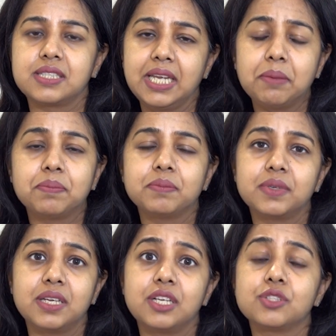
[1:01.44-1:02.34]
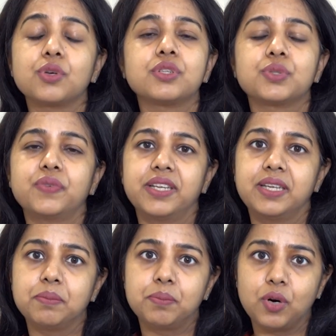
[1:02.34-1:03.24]
Sleep is also
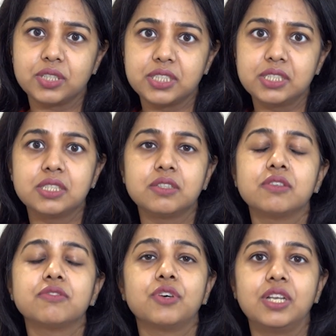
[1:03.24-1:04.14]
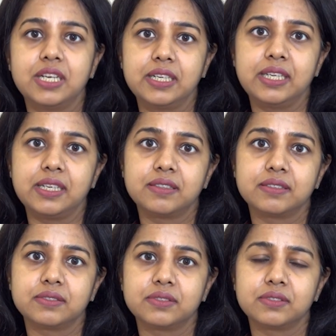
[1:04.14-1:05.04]
very important for learning.
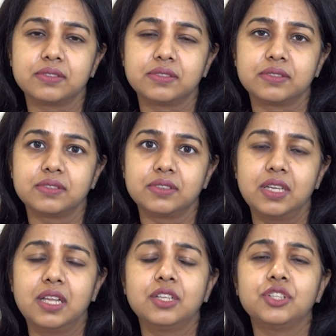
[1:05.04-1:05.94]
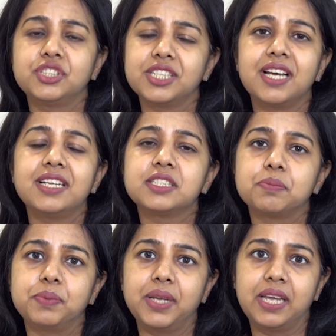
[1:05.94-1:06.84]
Your child's
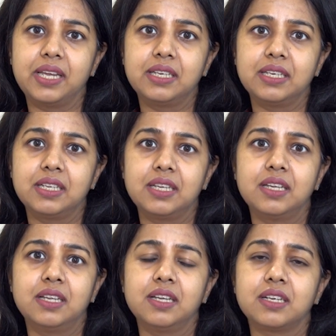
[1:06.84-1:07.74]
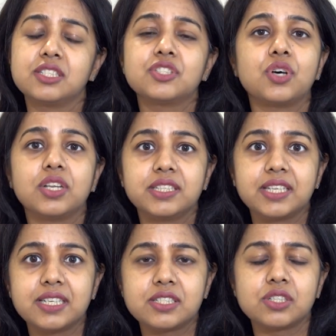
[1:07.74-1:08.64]
brain
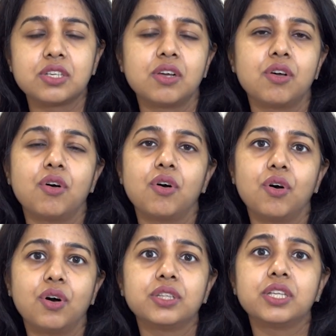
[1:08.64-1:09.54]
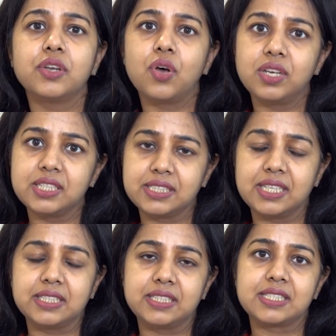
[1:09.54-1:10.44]
consolidates all the knowledge
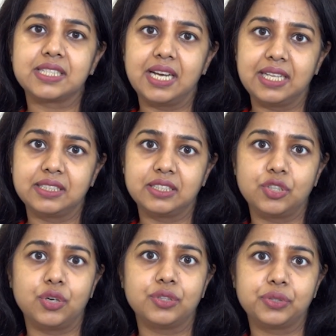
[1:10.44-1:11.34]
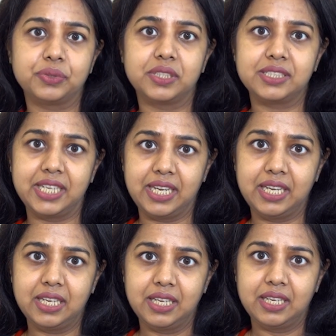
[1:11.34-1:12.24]
that it has gathered all through the
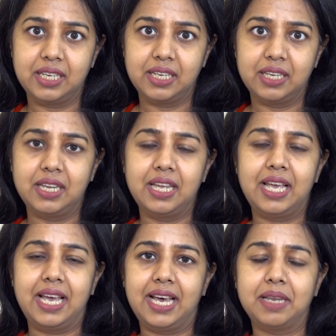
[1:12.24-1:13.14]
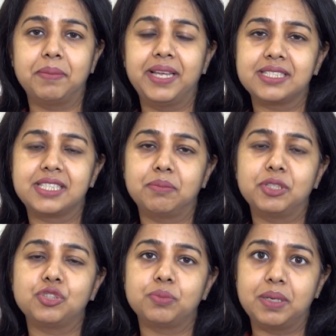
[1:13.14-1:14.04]
day and makes them
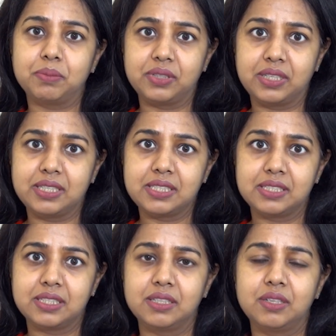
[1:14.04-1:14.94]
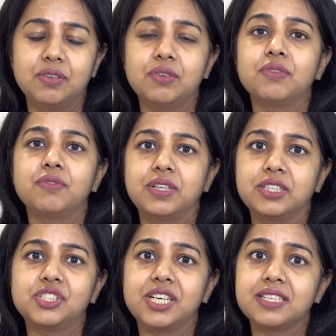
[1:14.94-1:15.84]
into memories when
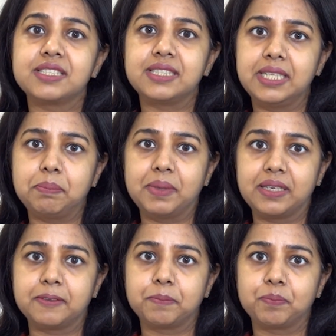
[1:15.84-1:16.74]
the child is sleeping.